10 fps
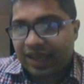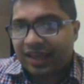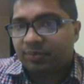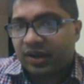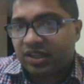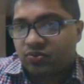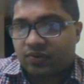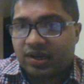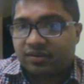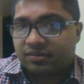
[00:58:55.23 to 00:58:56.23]
N plus
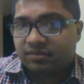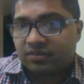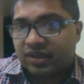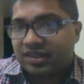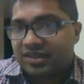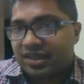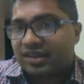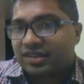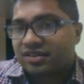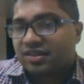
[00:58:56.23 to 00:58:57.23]
1, whereas
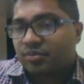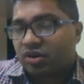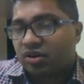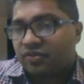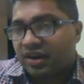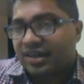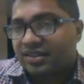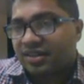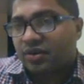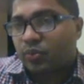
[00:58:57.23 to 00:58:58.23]
N is number of
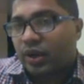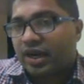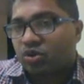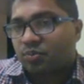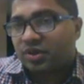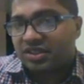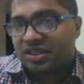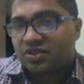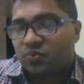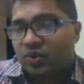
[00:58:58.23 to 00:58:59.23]
rights required to
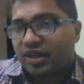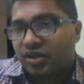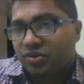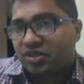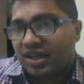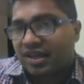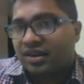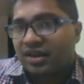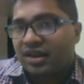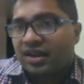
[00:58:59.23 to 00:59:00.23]
purchase one new
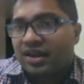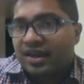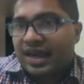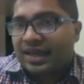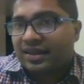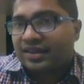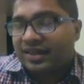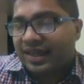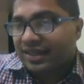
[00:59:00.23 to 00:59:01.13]
share, and in